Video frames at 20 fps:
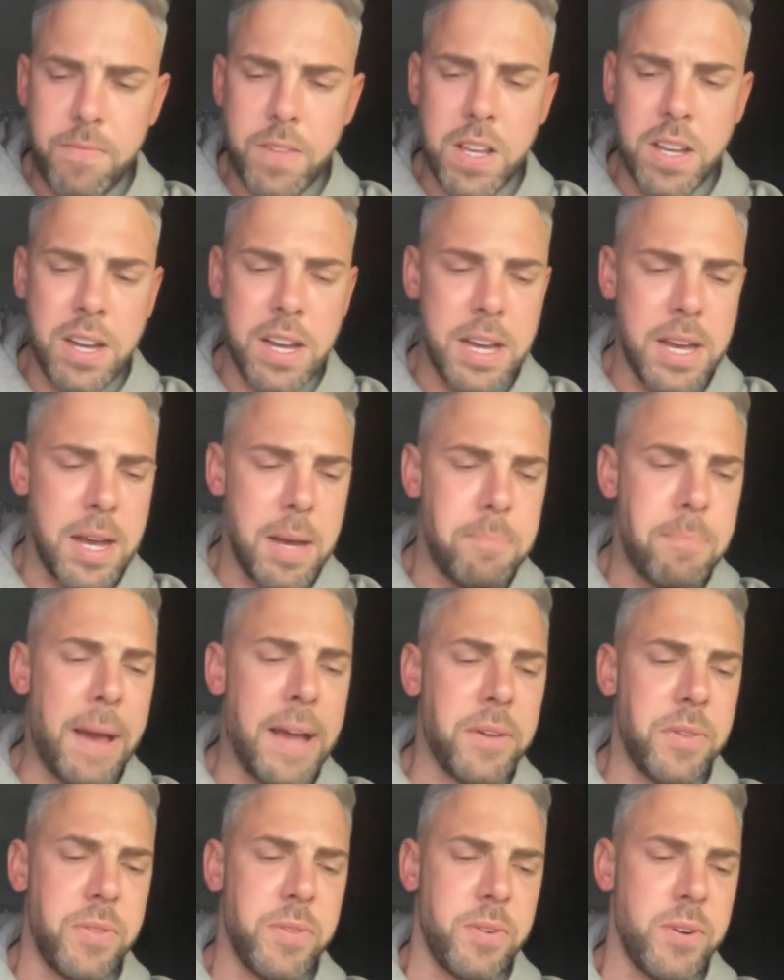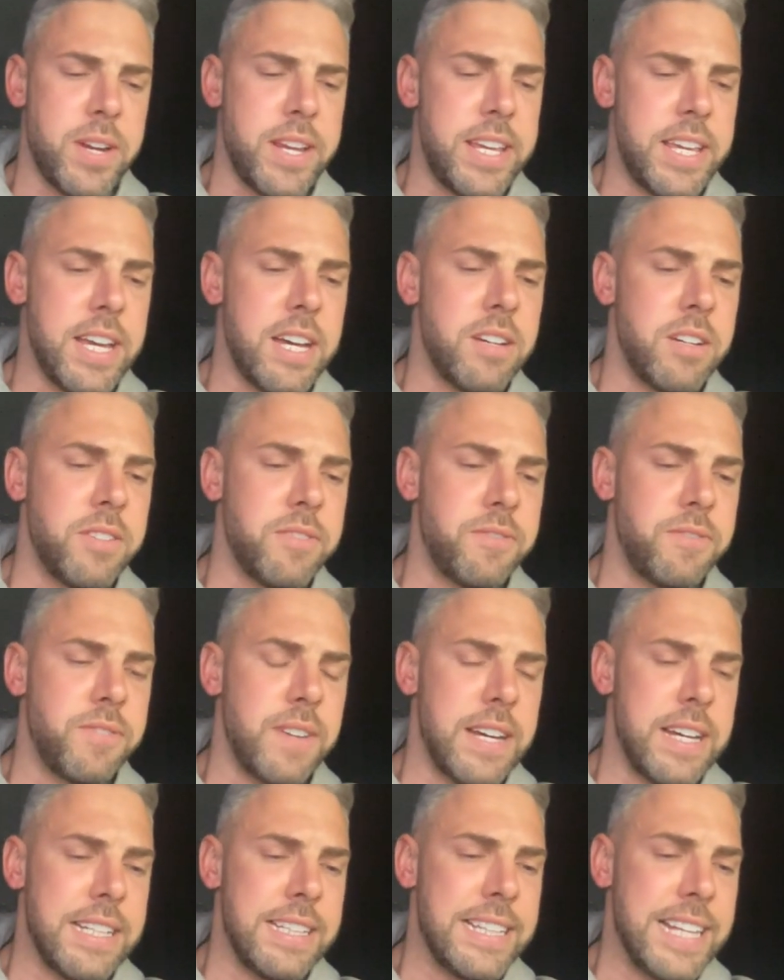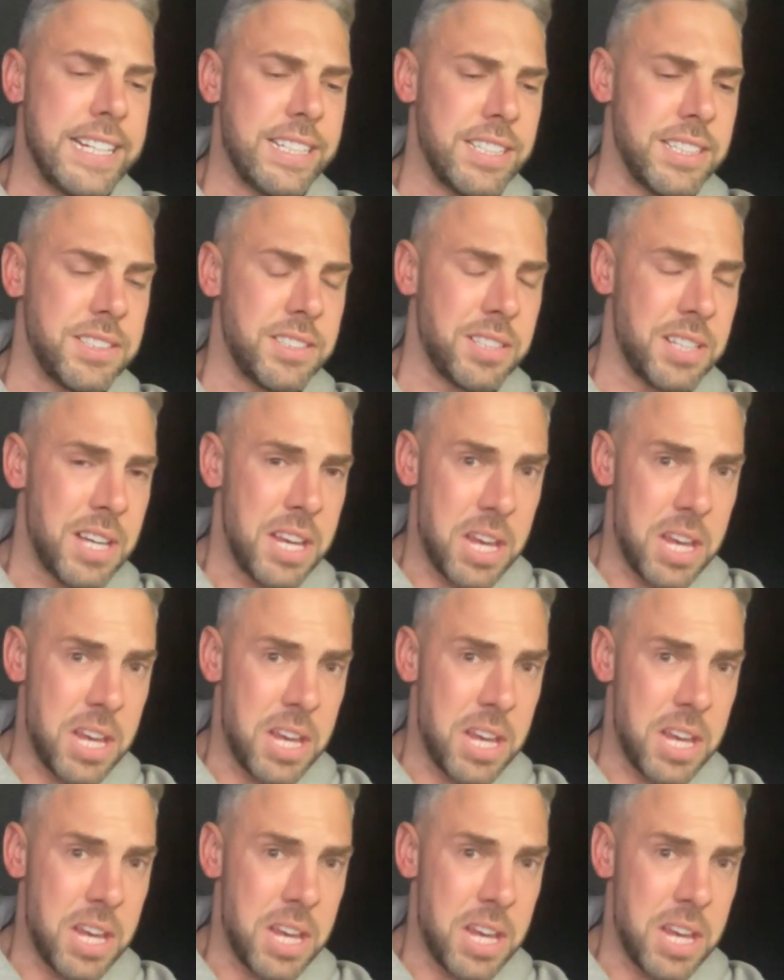back 3 of Leonard,